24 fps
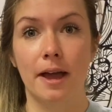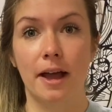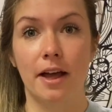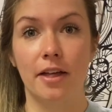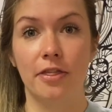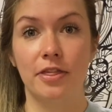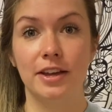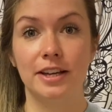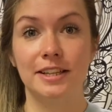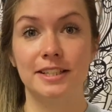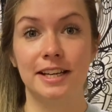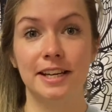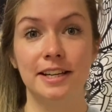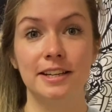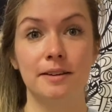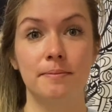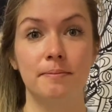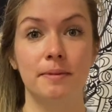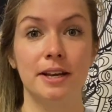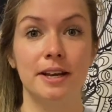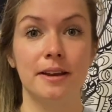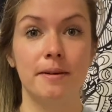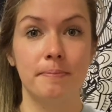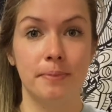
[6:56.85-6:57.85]
they tend to
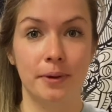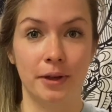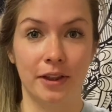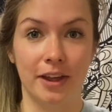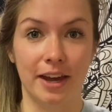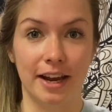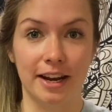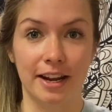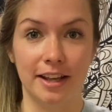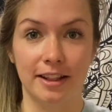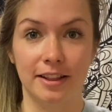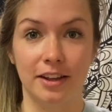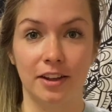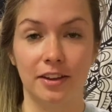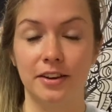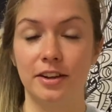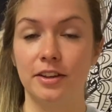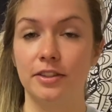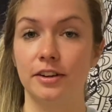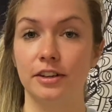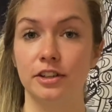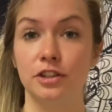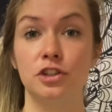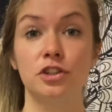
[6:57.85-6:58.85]
manipulate it. They'll
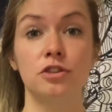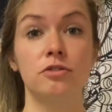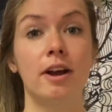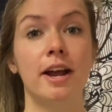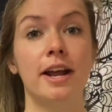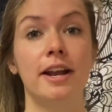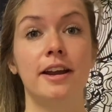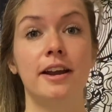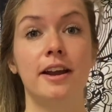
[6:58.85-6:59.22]
either shred